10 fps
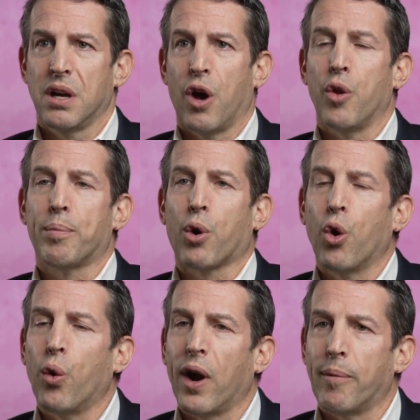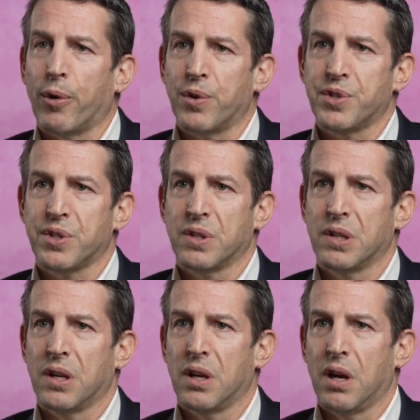other programmers,
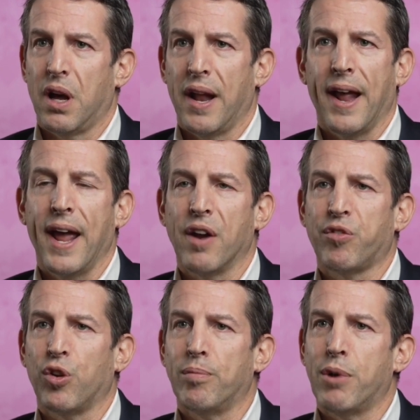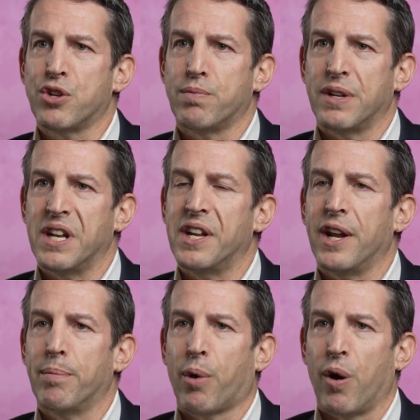and a handful of measurement and
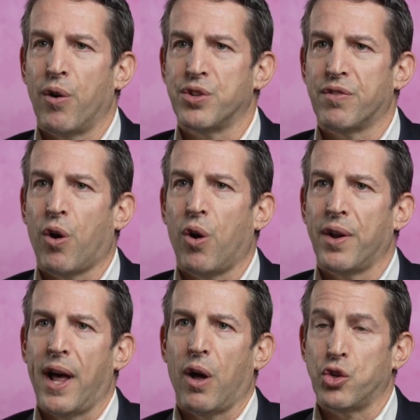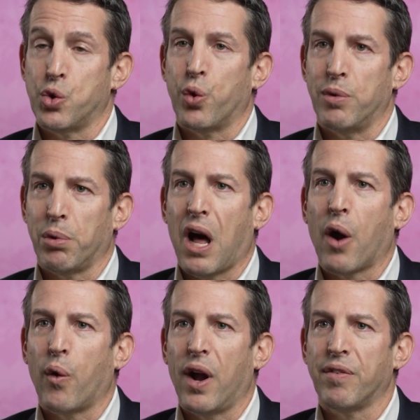data partners have all now joined
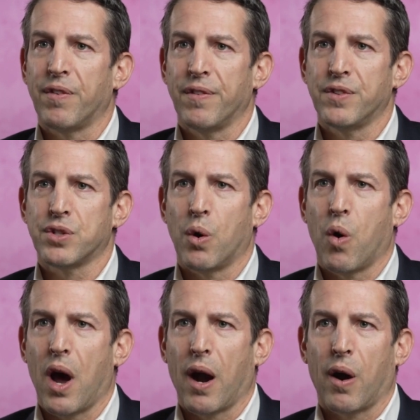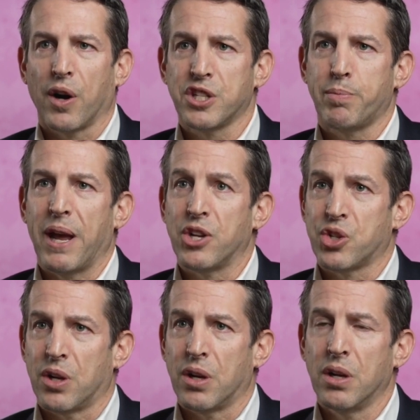Blockgraph. So our
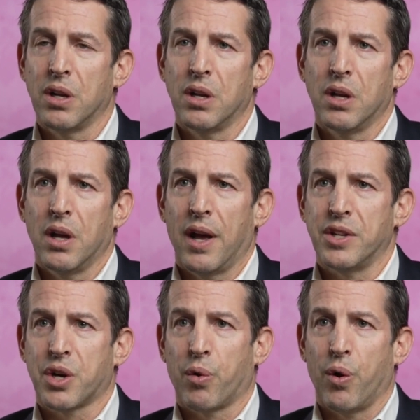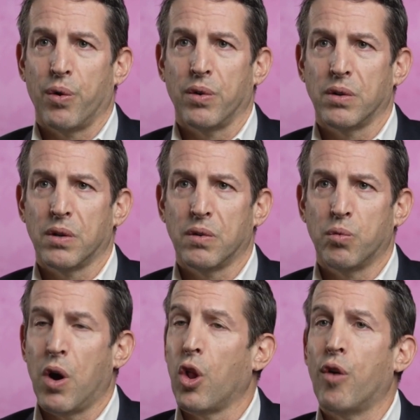expansion has grown
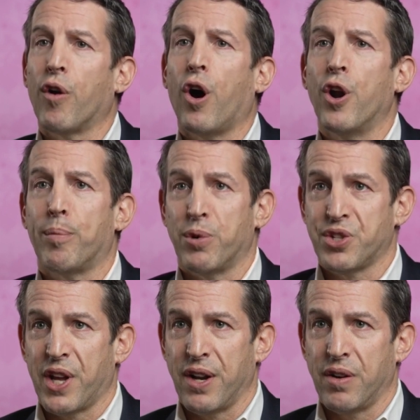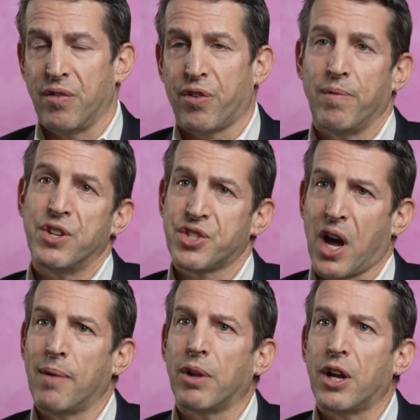well over 100% from this
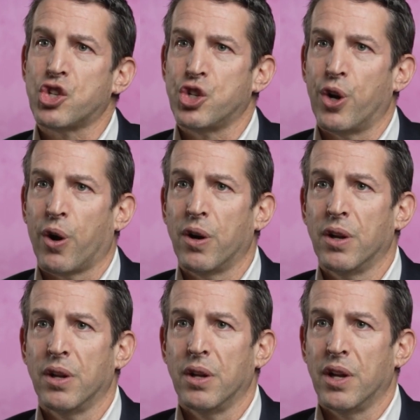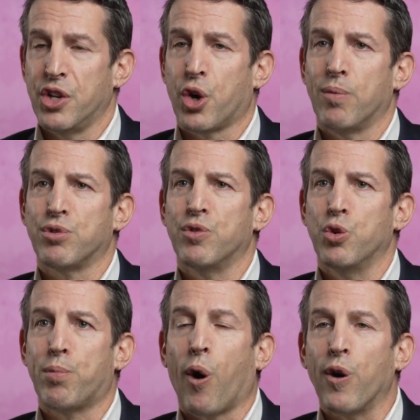time last year in terms of
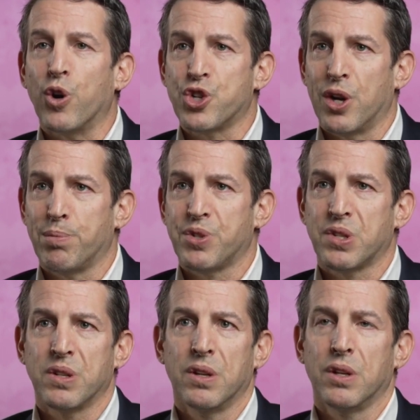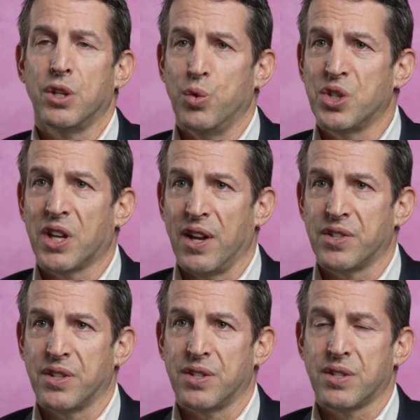new partnerships, use
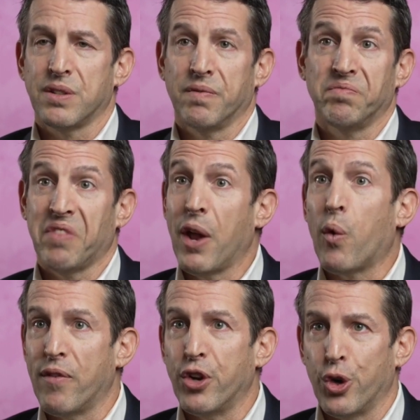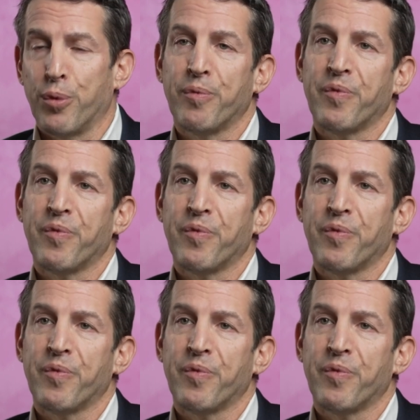cases, and revenue.